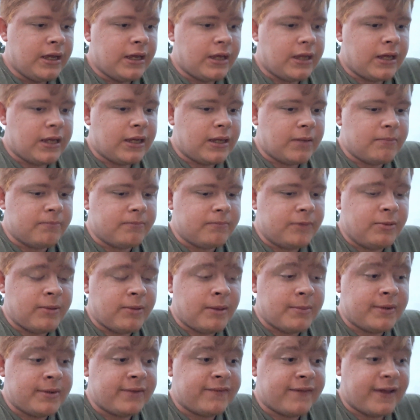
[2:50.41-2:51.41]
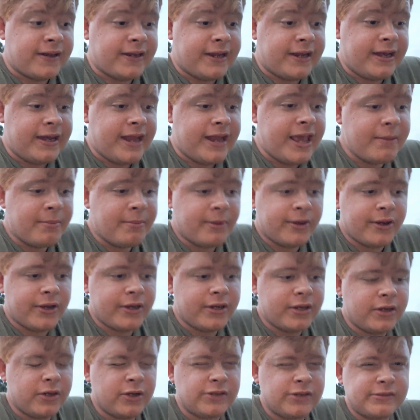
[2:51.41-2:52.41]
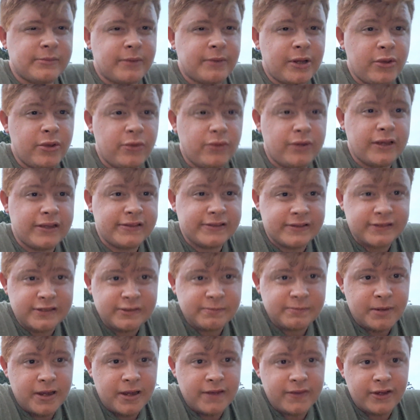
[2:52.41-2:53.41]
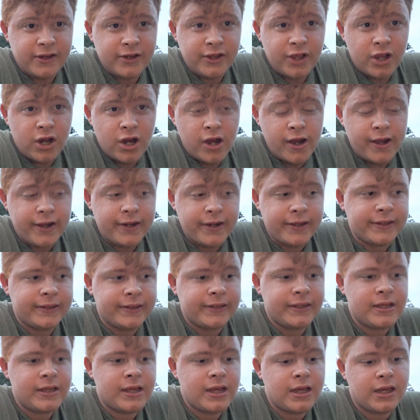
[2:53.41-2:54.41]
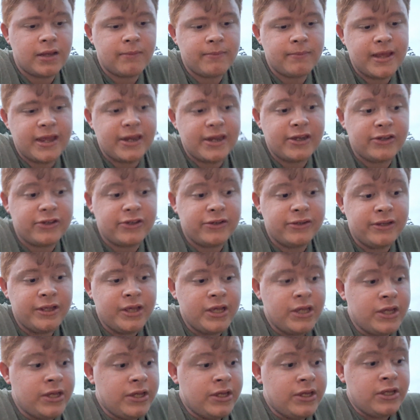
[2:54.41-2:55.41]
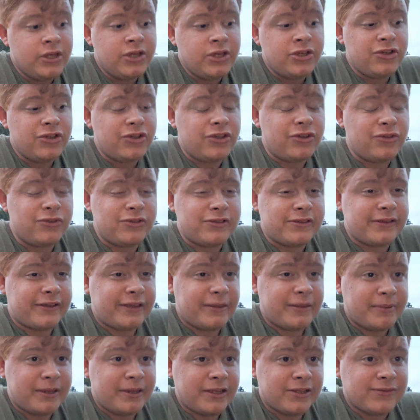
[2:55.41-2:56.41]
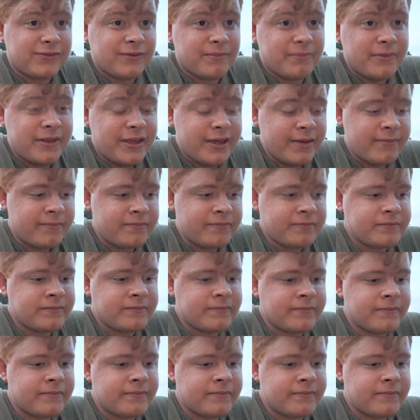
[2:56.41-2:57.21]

Um, you might be to find a neighbor or somebody who doesn't spray their yard um, and use the clippings from them.